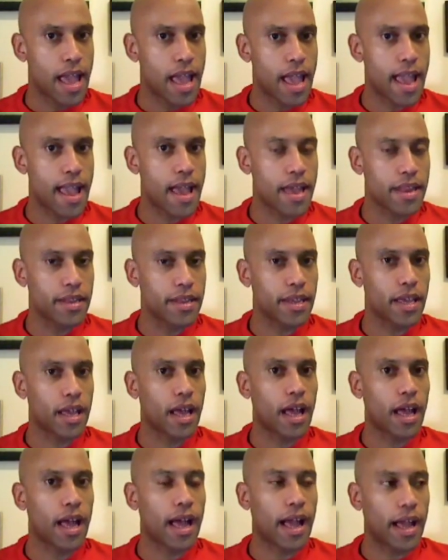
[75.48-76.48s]
and
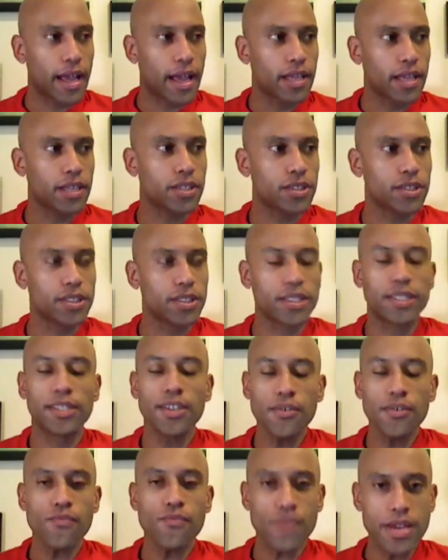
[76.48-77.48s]
I
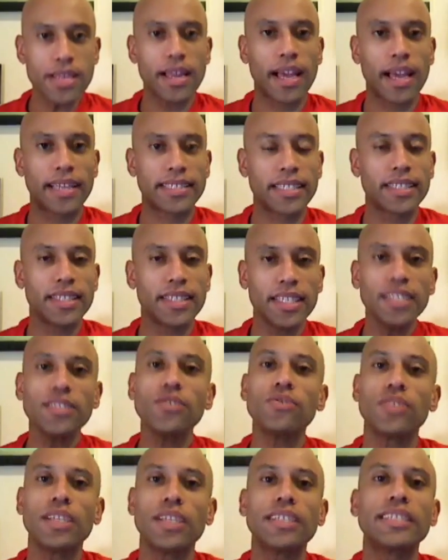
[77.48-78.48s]
didn't realize that these
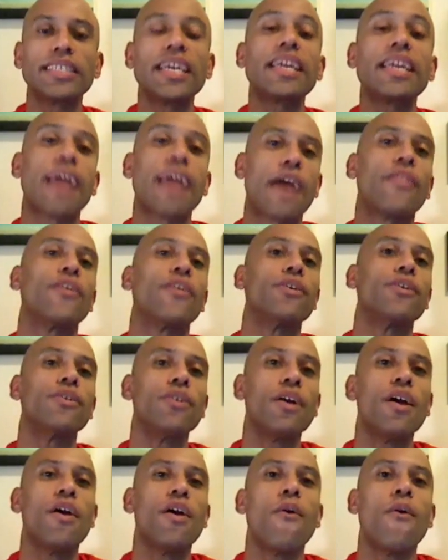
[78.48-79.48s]
two things
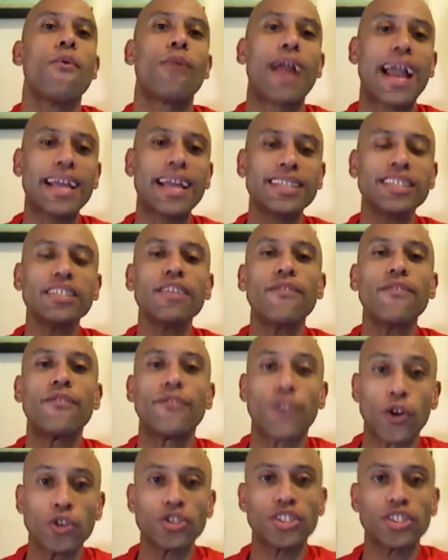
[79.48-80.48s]
together were actually the
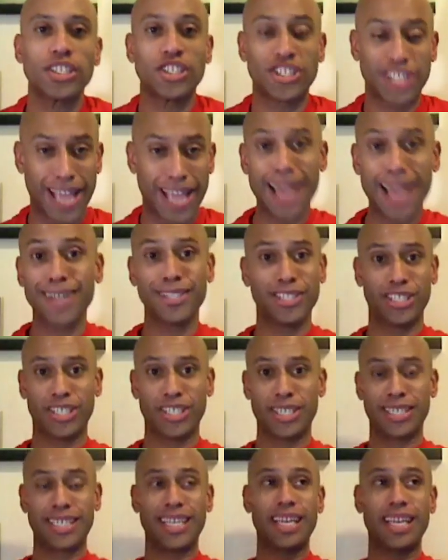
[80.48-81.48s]
first
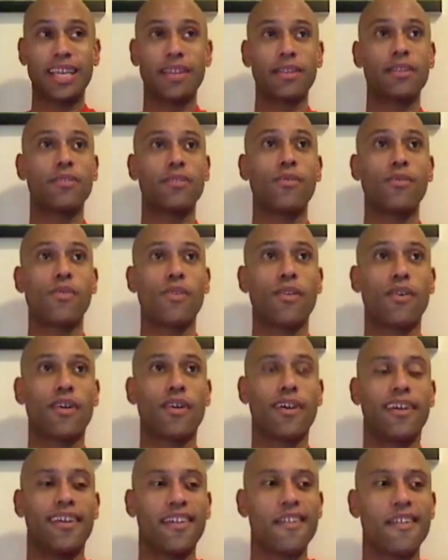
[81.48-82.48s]
challenges in
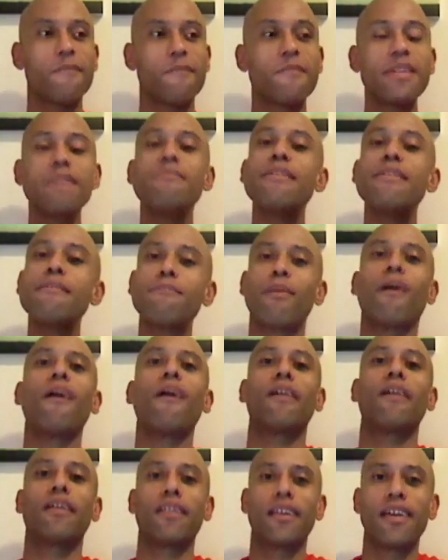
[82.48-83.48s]
me being
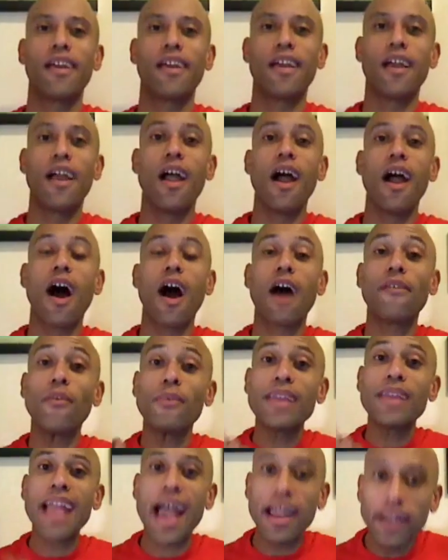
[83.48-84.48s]
part of a
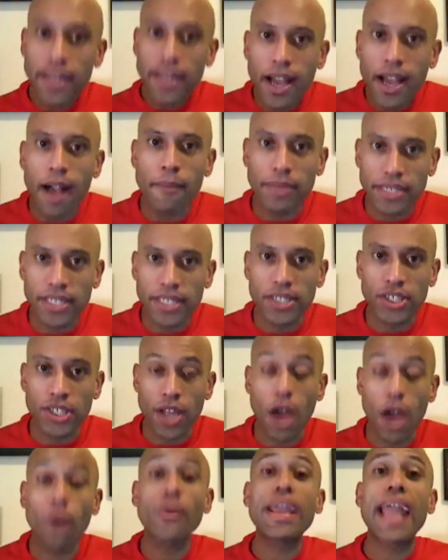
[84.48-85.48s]
reality
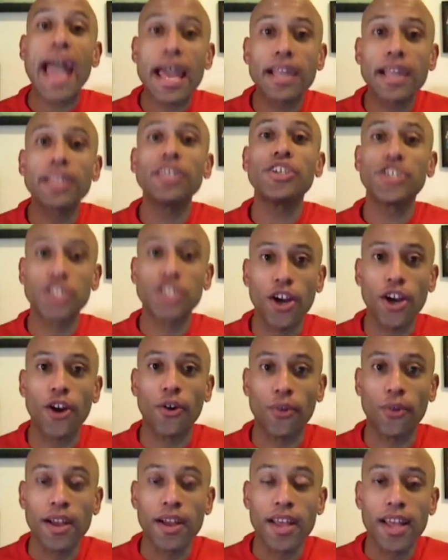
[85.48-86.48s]
competition, a reality
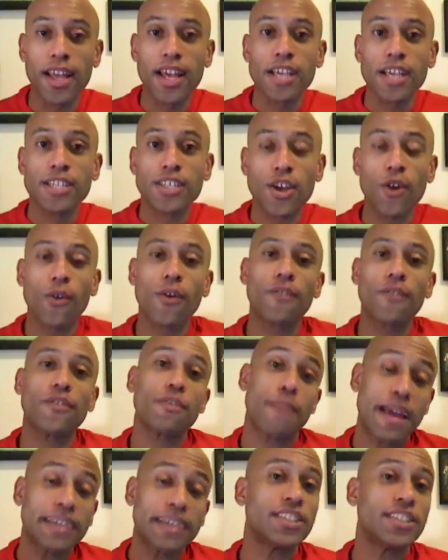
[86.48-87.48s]
show. So for the
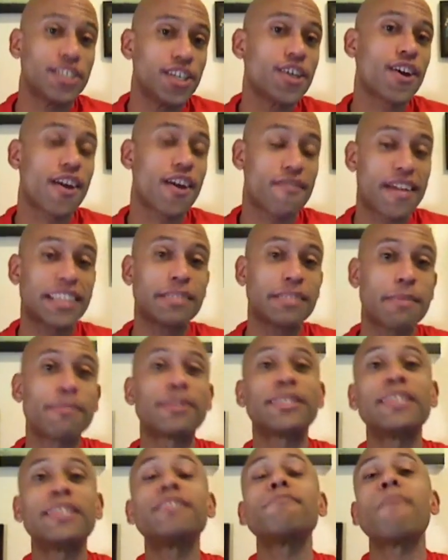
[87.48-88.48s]
past year, I've actually been
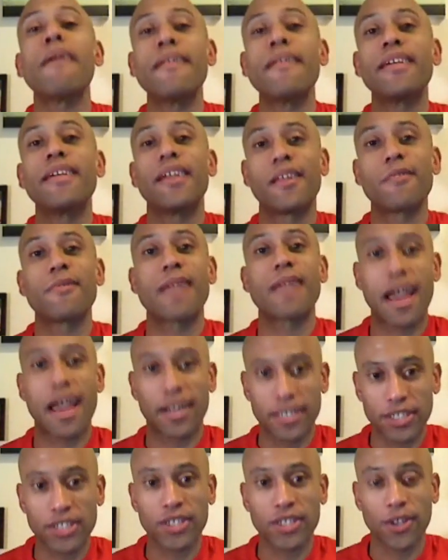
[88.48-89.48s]
participating in a
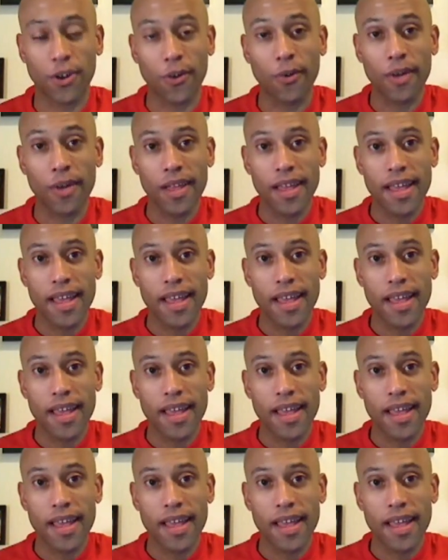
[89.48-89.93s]
reality show.